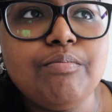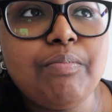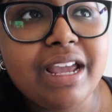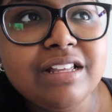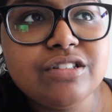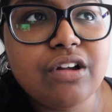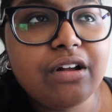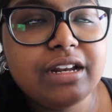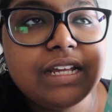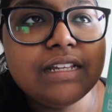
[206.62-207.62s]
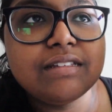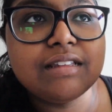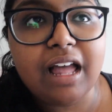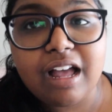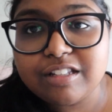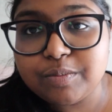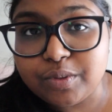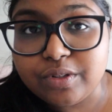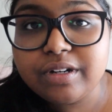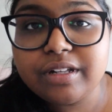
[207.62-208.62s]
based on his last
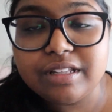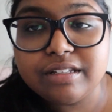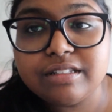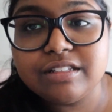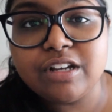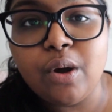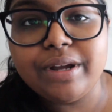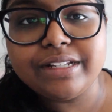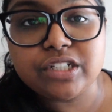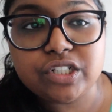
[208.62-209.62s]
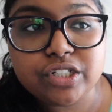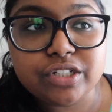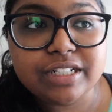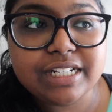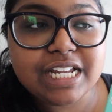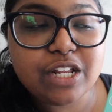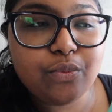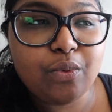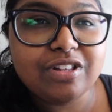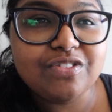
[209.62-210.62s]
book, This Is Going to Hurt, it
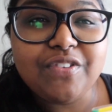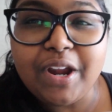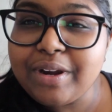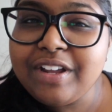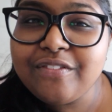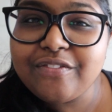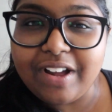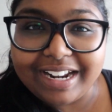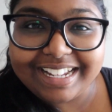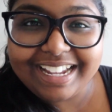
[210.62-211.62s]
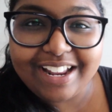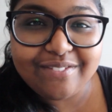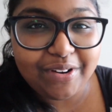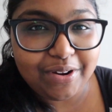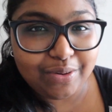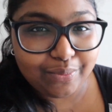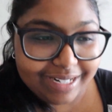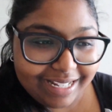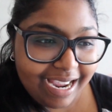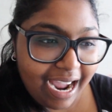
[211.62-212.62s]
was very funny and very
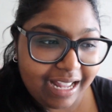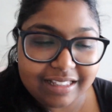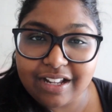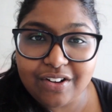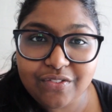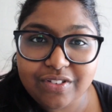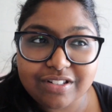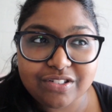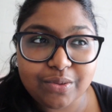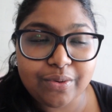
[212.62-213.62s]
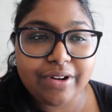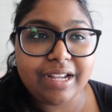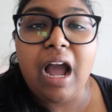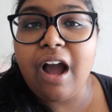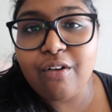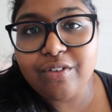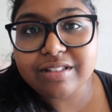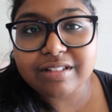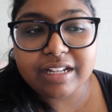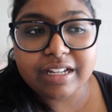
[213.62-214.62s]
witty. I love the story.
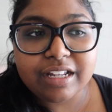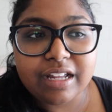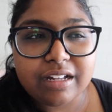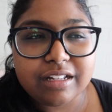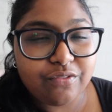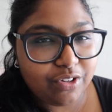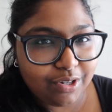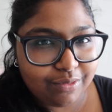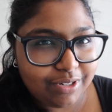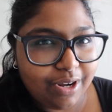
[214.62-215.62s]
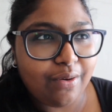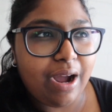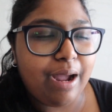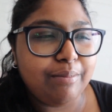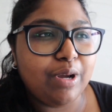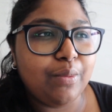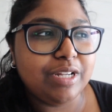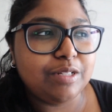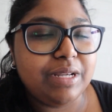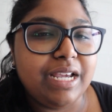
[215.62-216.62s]
Obviously, if you don't know, I'm
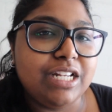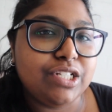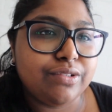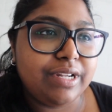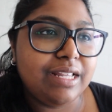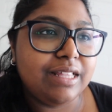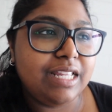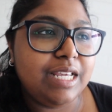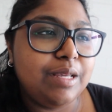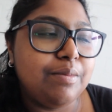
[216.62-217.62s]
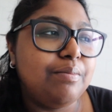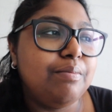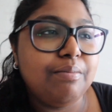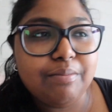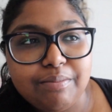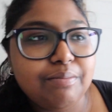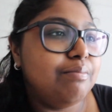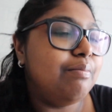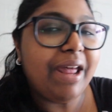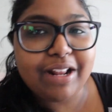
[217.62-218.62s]
going to be entering the
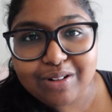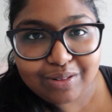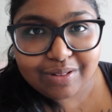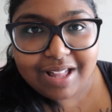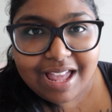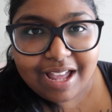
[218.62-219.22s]
medical